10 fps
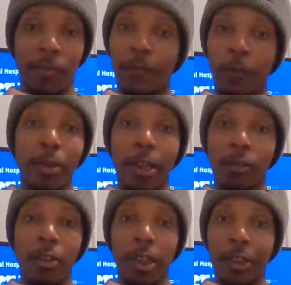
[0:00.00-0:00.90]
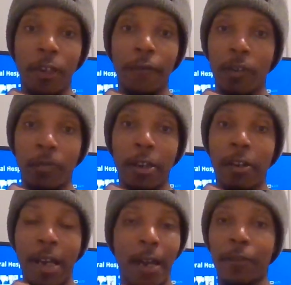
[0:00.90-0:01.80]
You can't look yourself in the
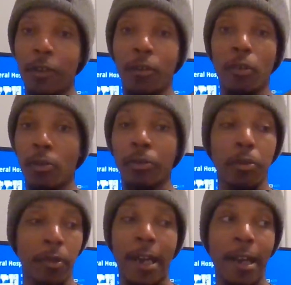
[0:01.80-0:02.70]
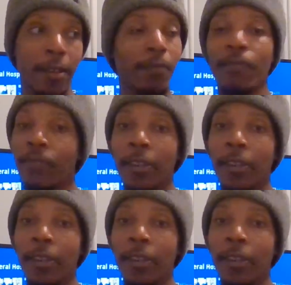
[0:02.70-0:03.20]
mirror after going through that.